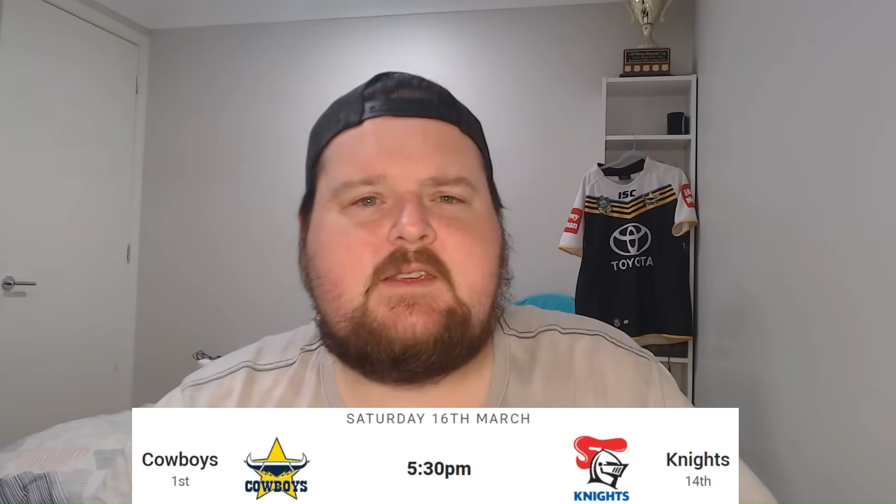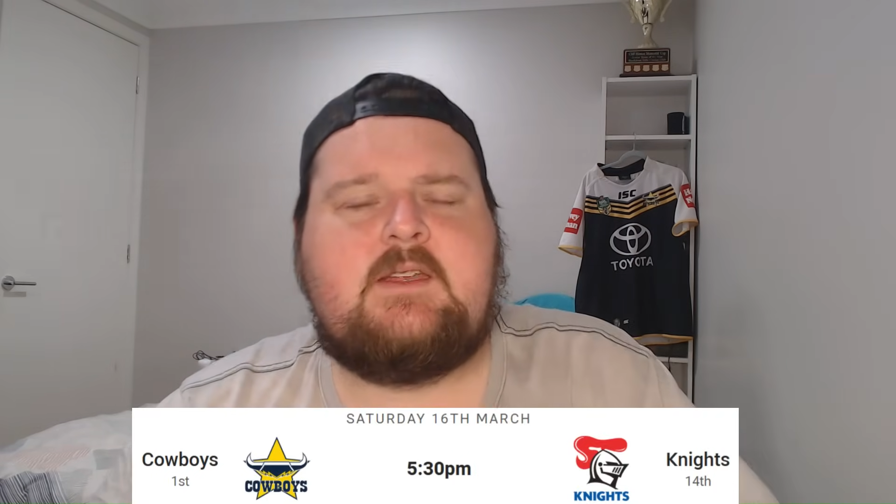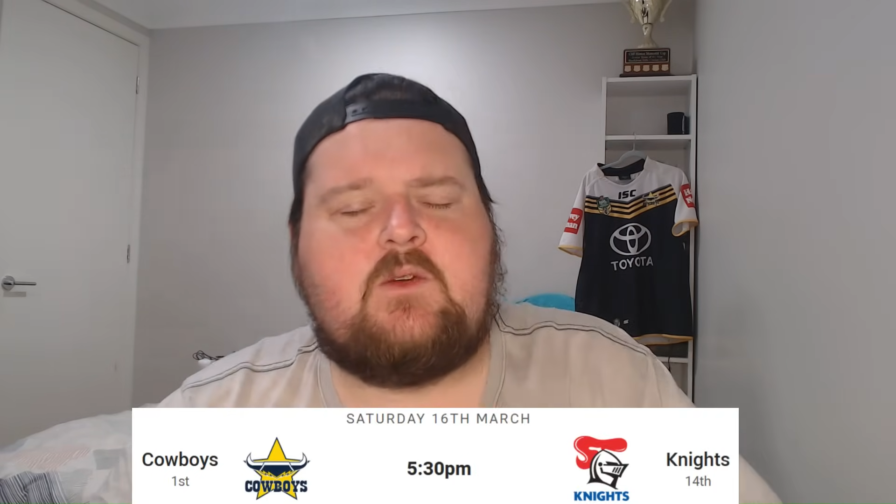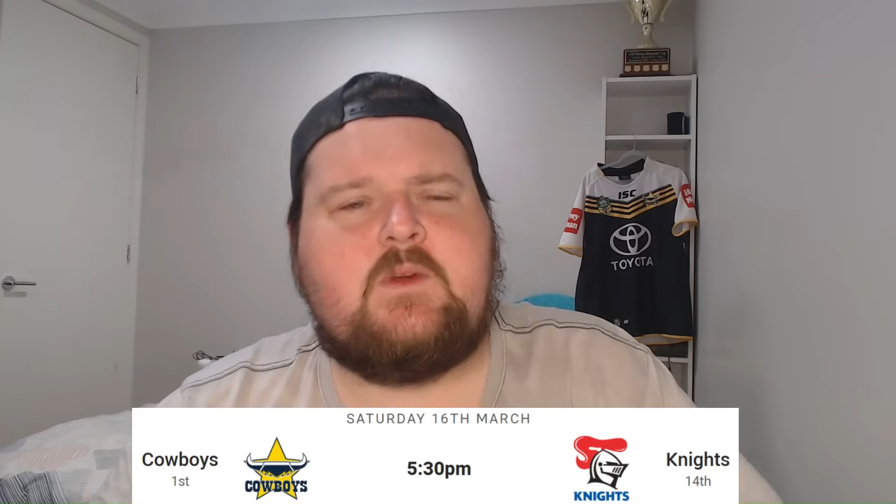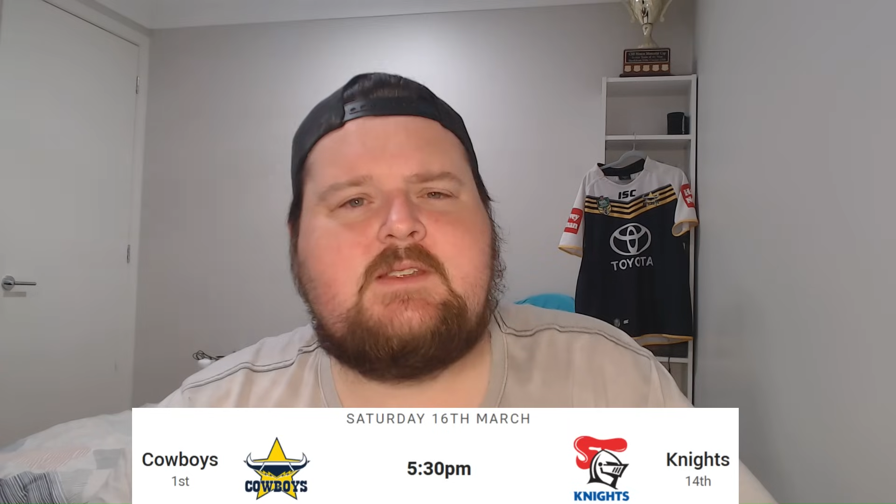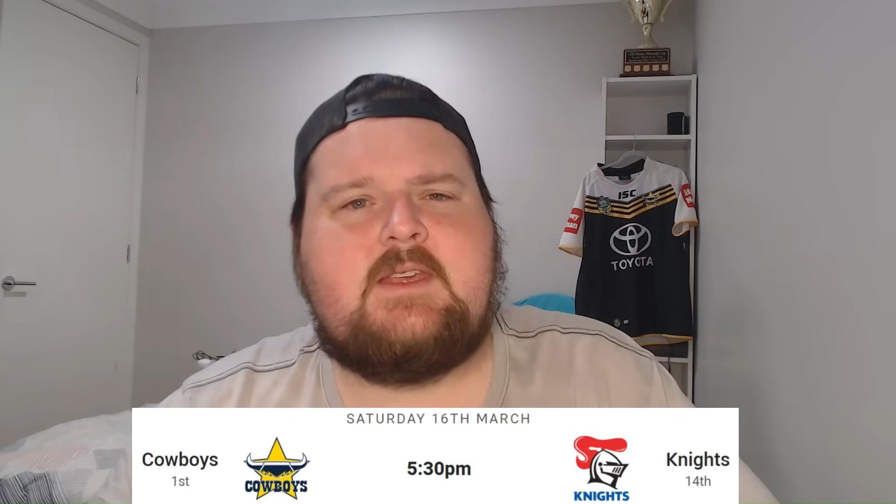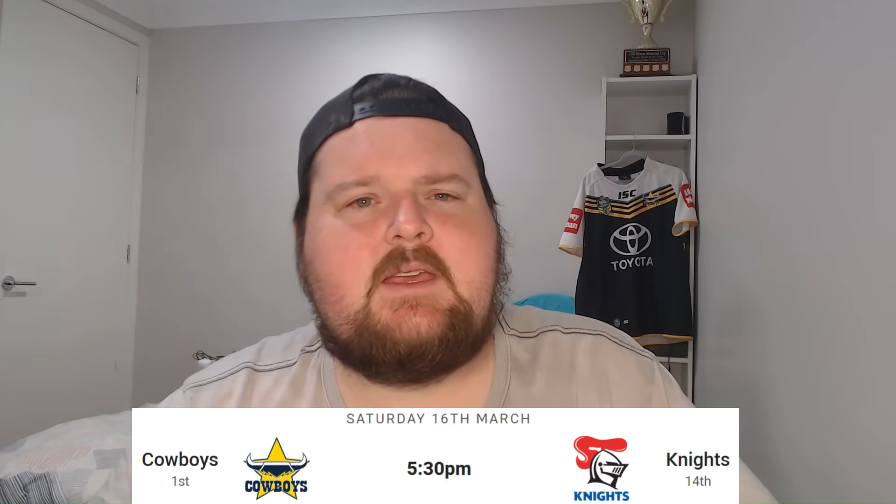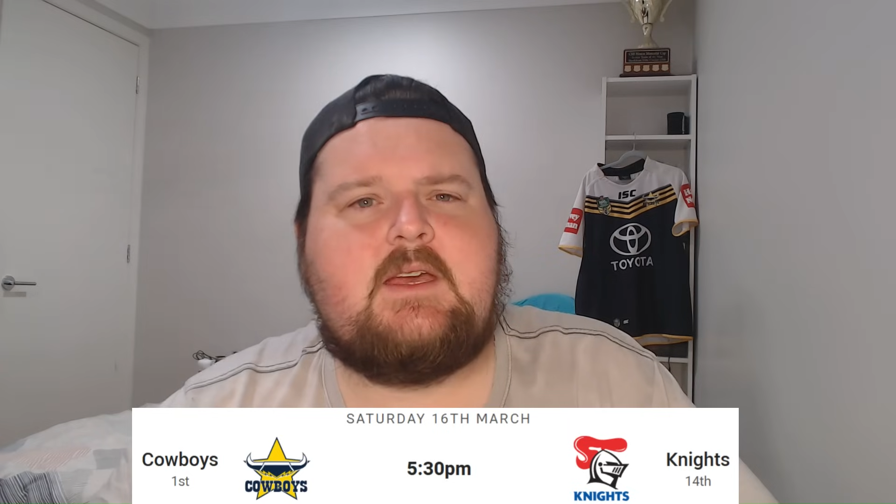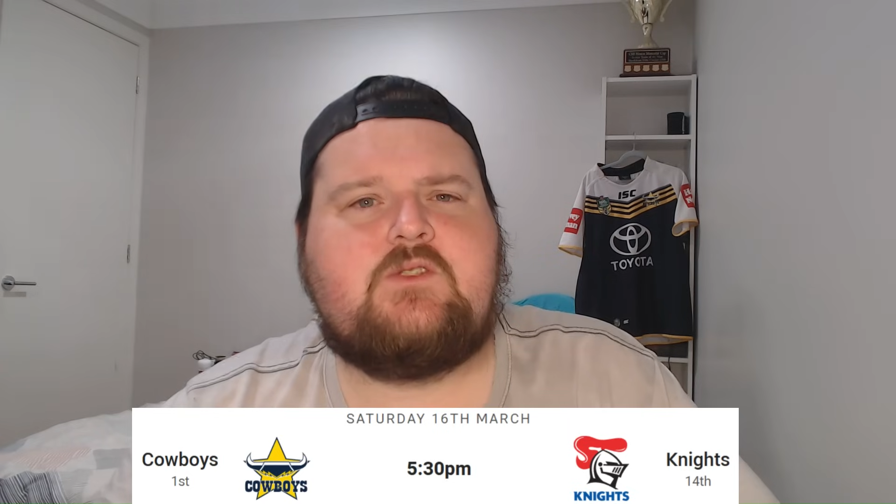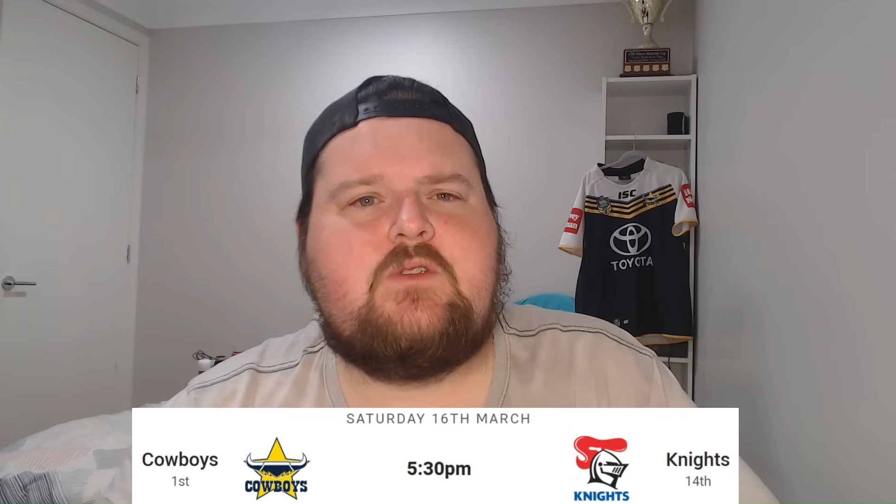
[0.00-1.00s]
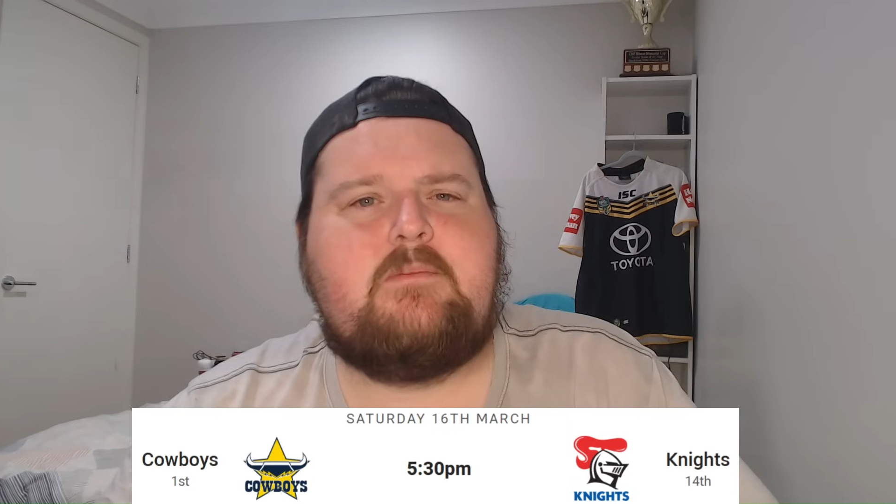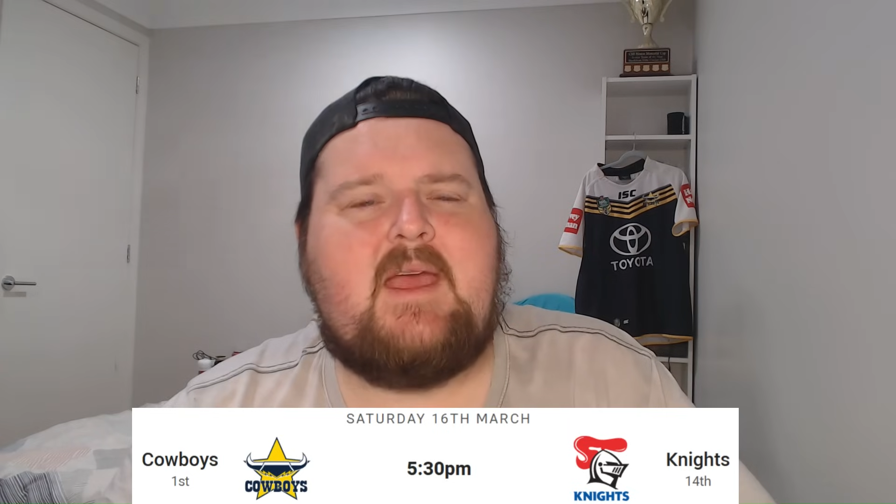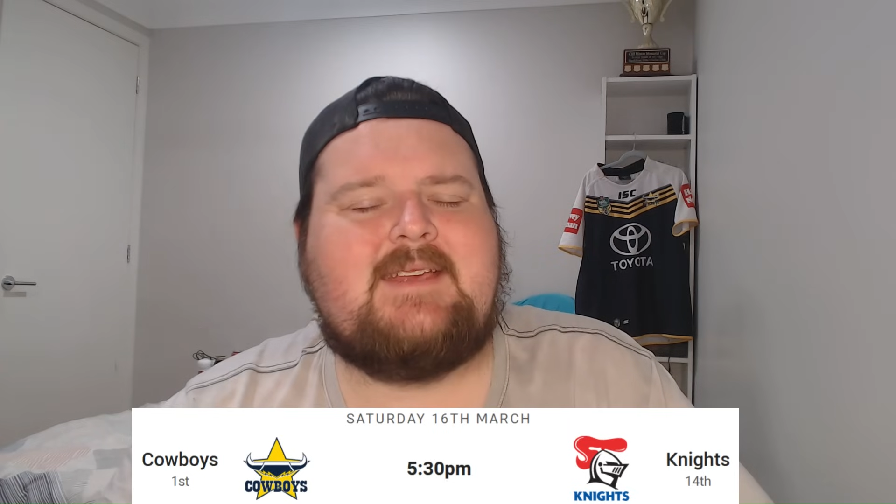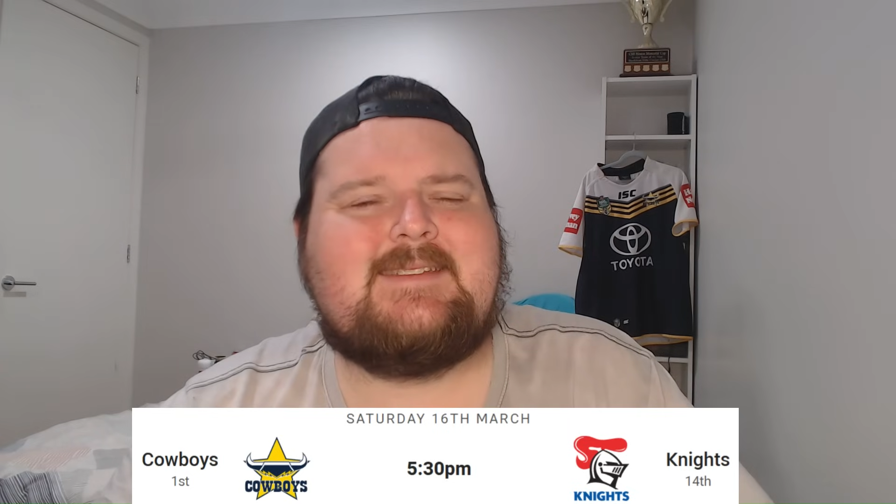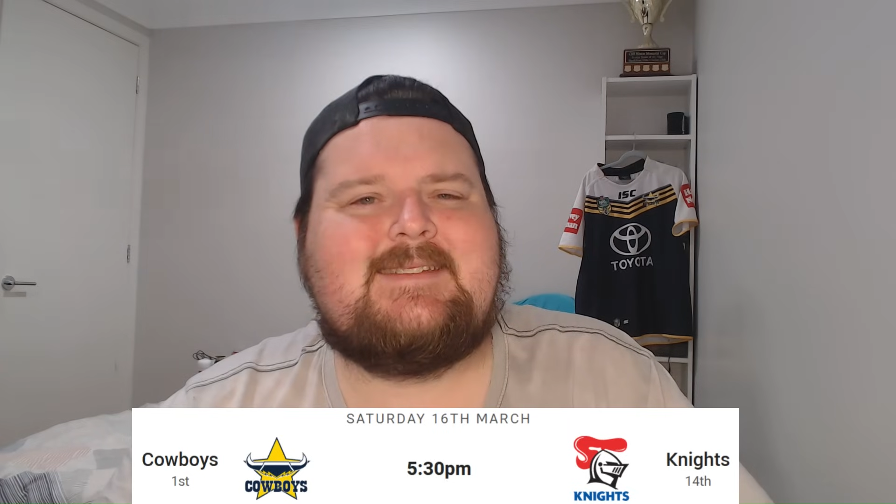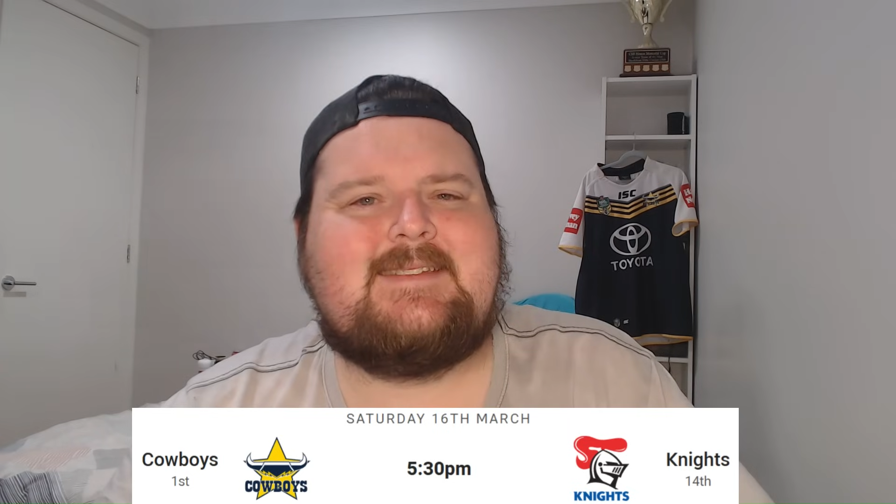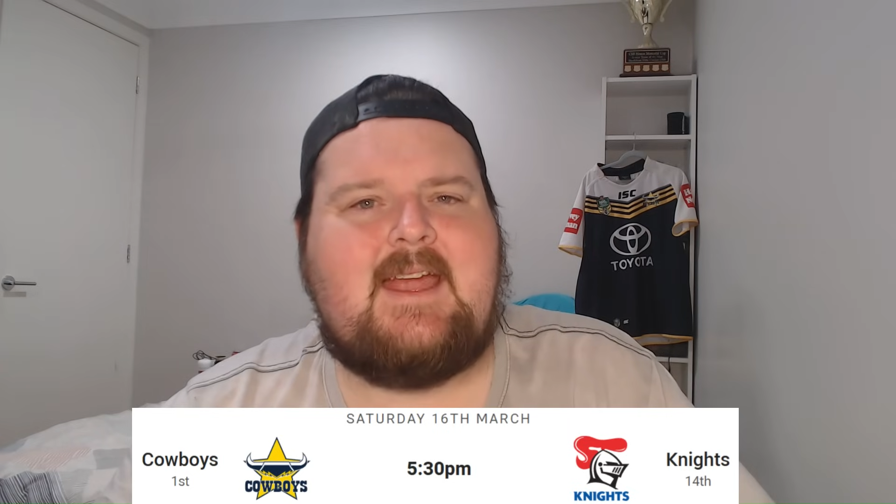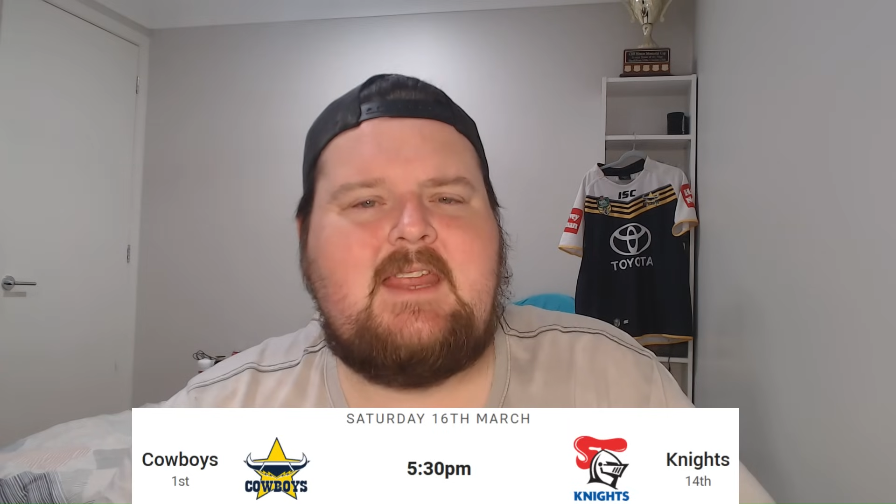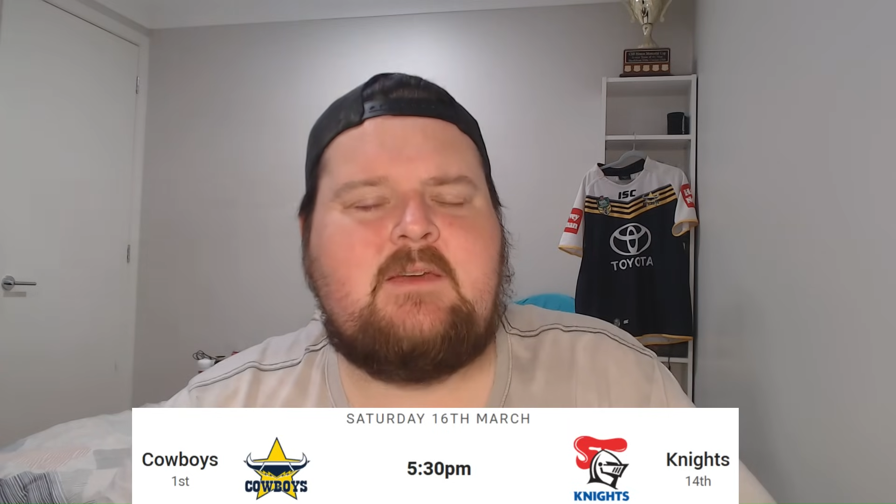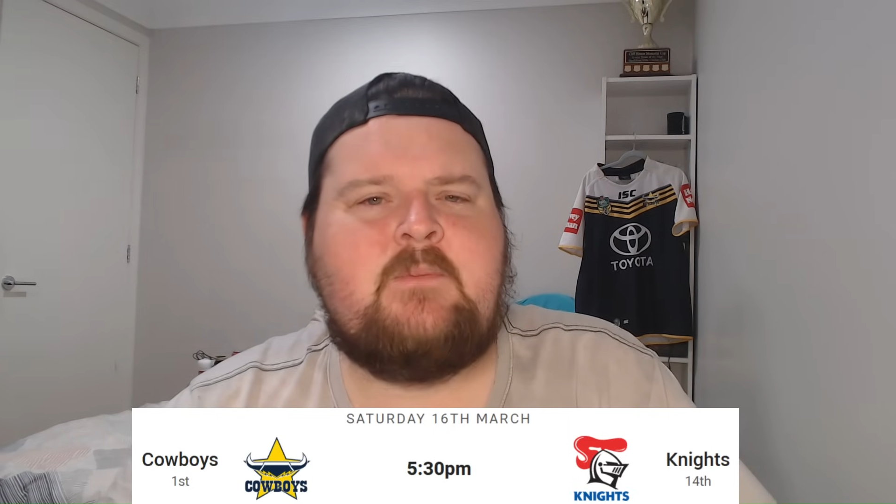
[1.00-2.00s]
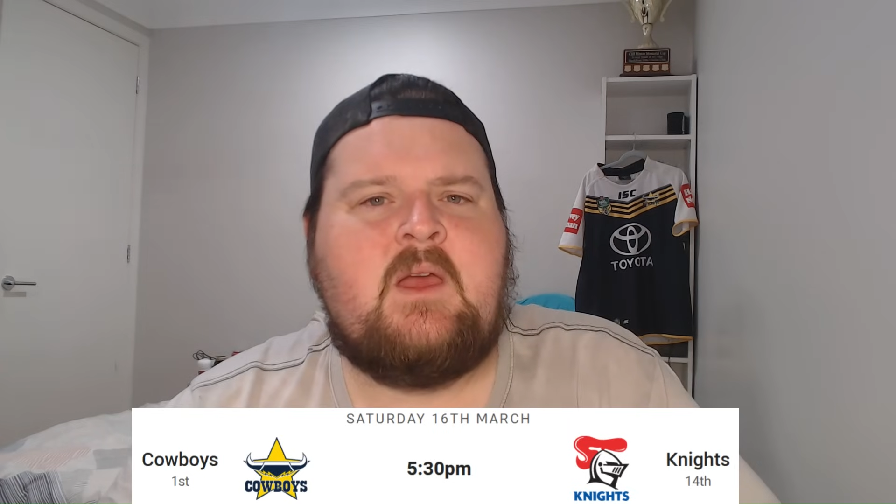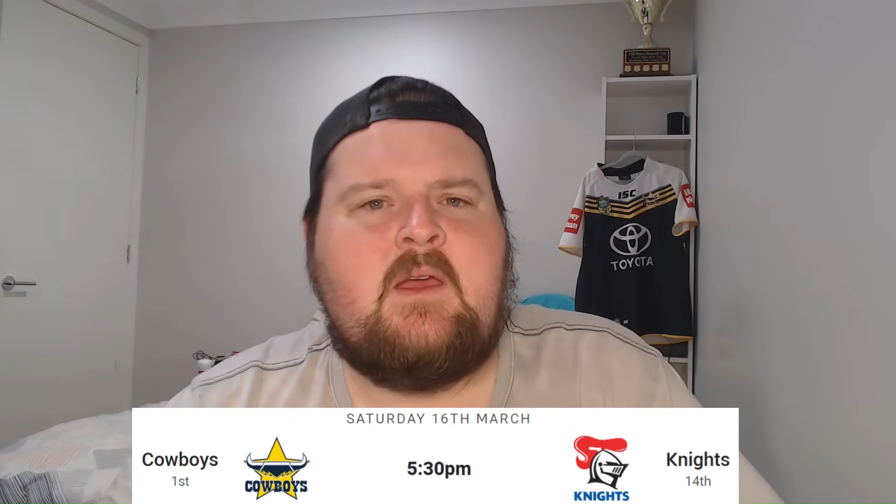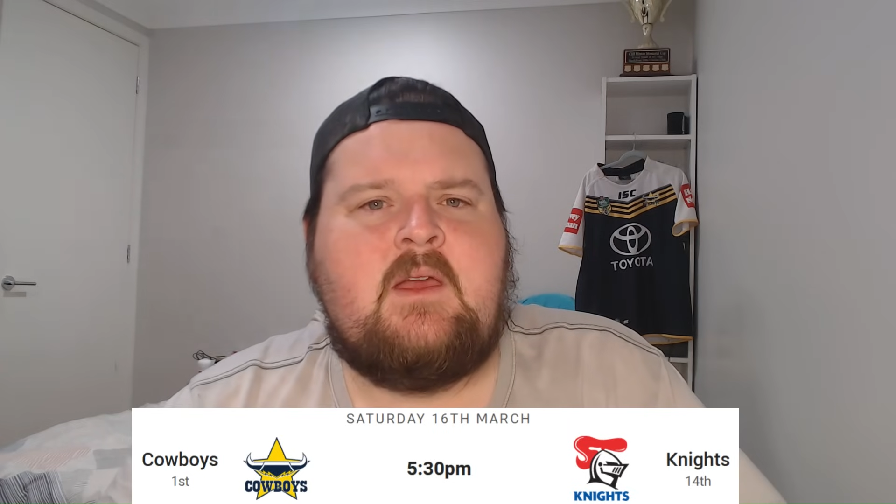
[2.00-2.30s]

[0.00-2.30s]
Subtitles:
at Queensland Country Bank Stadium.